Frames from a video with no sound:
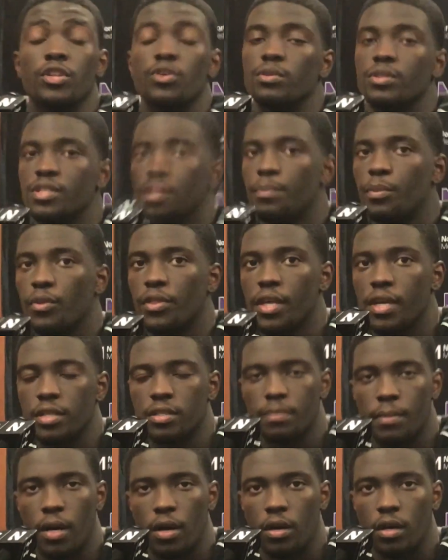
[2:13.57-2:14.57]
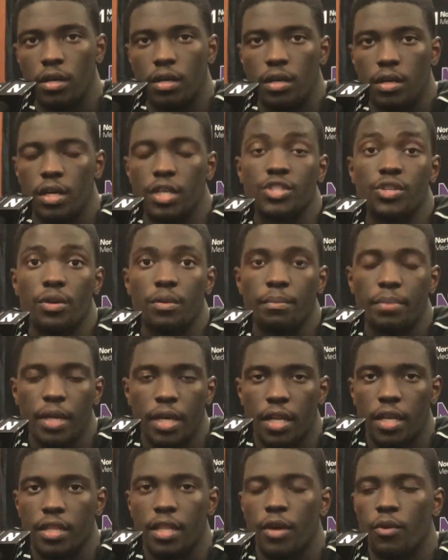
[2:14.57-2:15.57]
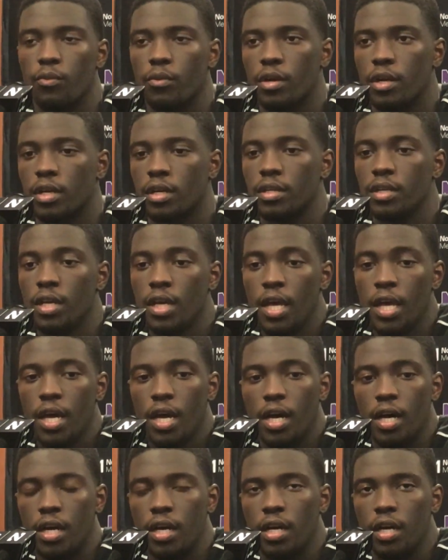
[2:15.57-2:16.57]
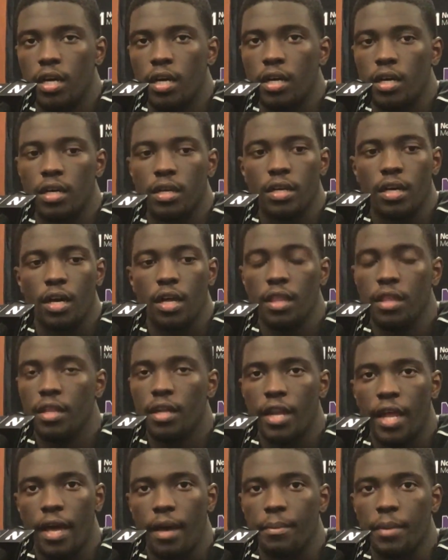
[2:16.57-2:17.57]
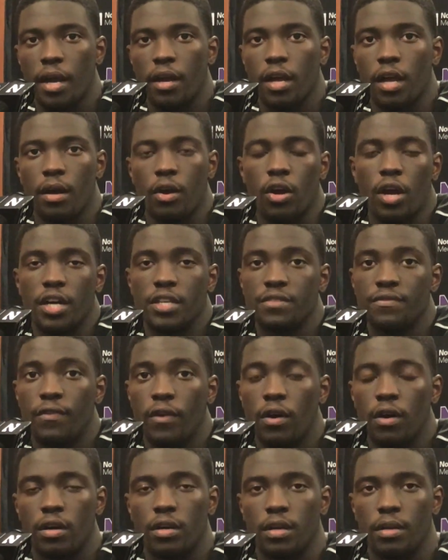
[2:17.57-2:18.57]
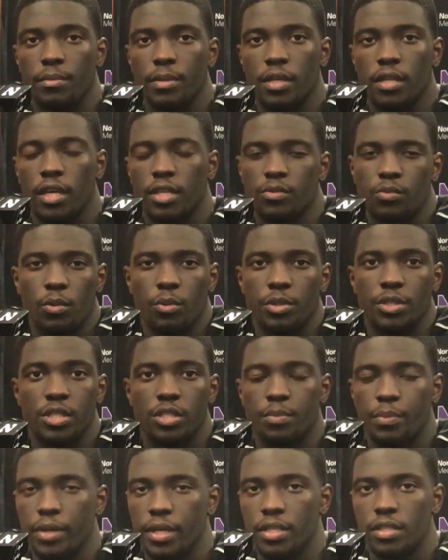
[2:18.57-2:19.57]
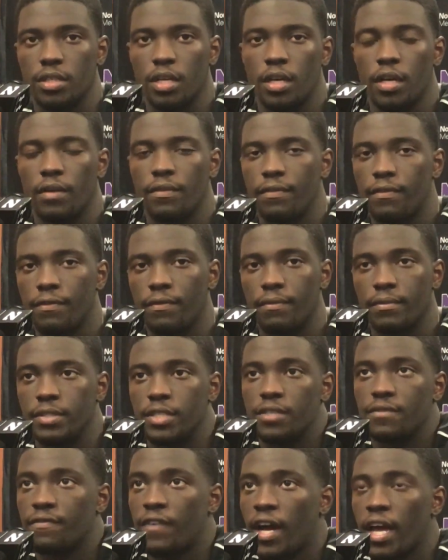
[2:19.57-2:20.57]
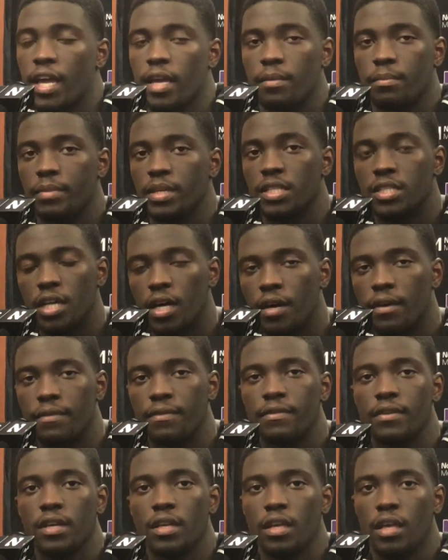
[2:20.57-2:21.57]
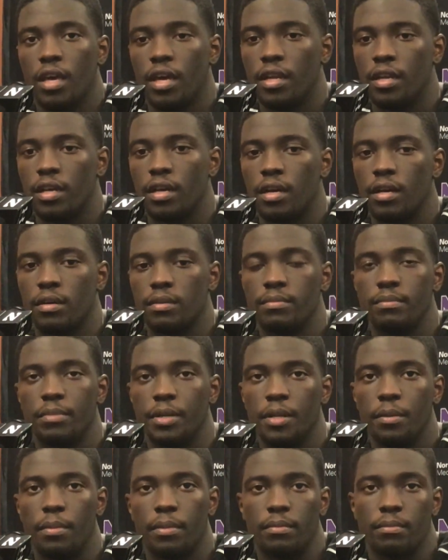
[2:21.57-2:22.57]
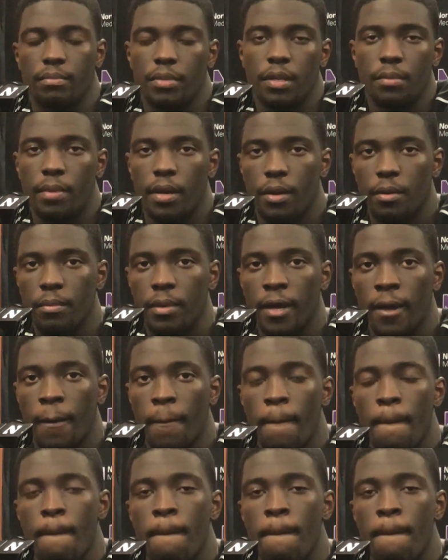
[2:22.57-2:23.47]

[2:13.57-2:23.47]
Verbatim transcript: the little simple things about a certain play that they run. other than that, I mean, our, our, guys fought. I mean, that's what we just preach. just fight, be tough, and be, the, be the better man.